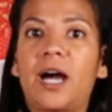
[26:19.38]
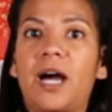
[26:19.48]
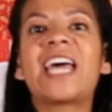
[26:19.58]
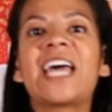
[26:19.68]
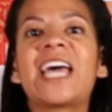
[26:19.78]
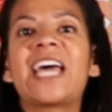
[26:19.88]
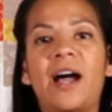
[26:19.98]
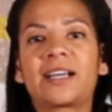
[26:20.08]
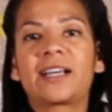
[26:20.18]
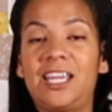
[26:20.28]
second
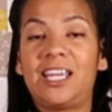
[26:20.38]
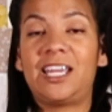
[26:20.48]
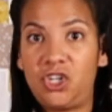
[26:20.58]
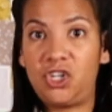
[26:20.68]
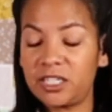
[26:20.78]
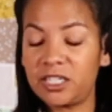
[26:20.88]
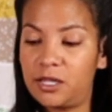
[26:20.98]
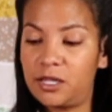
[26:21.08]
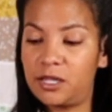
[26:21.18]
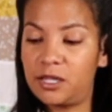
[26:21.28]
box is just
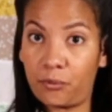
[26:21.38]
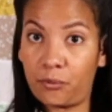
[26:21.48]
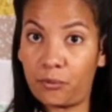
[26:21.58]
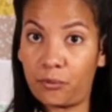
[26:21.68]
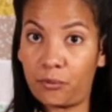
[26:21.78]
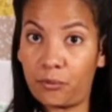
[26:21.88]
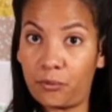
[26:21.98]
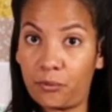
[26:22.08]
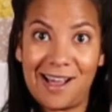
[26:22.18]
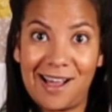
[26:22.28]
the 3
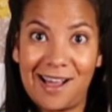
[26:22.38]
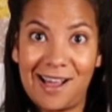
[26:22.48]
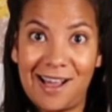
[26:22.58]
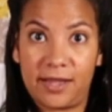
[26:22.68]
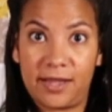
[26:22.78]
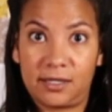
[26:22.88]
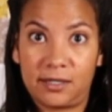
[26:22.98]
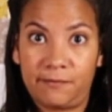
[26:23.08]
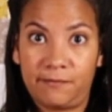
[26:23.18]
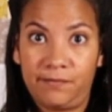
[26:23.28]
neon threads.
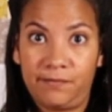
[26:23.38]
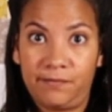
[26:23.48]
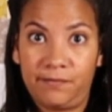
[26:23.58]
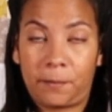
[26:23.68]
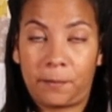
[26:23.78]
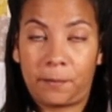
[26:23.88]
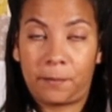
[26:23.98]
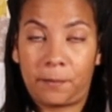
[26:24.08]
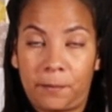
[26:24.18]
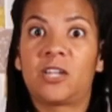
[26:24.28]

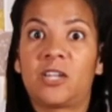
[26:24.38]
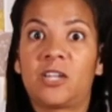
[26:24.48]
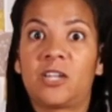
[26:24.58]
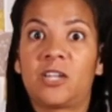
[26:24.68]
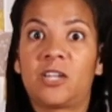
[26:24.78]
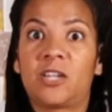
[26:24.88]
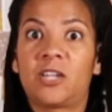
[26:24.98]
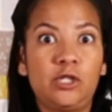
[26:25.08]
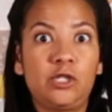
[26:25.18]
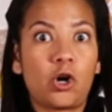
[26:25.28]
So that has 3
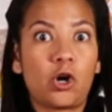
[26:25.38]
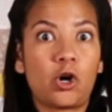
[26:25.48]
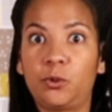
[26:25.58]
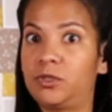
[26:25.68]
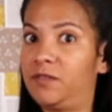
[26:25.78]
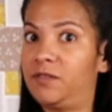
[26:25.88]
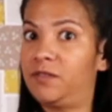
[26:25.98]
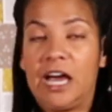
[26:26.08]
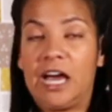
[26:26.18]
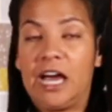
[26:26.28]
large spools of
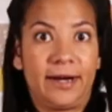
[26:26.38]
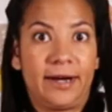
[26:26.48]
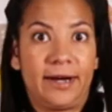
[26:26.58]
neon thread.